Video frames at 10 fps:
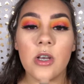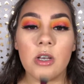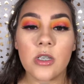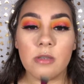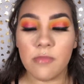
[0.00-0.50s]
a
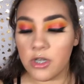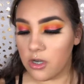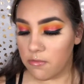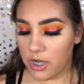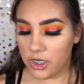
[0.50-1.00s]
smidge
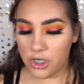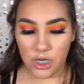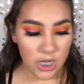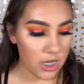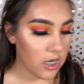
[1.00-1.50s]
on my
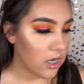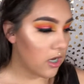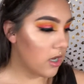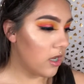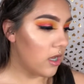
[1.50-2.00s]
chin.
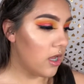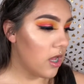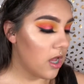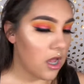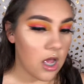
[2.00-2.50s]

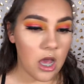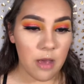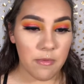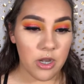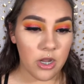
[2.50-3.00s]

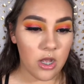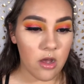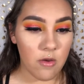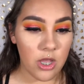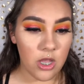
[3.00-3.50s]
I'm going to
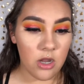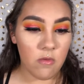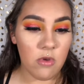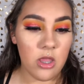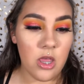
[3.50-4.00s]
go
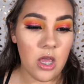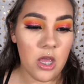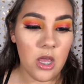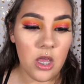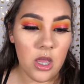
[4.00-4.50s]
in with
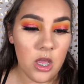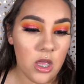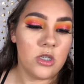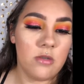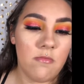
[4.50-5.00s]

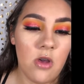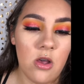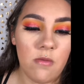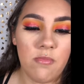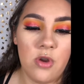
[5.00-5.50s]
a
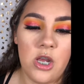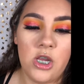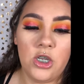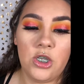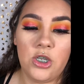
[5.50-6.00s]
small
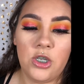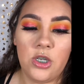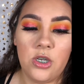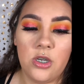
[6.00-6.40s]
brush.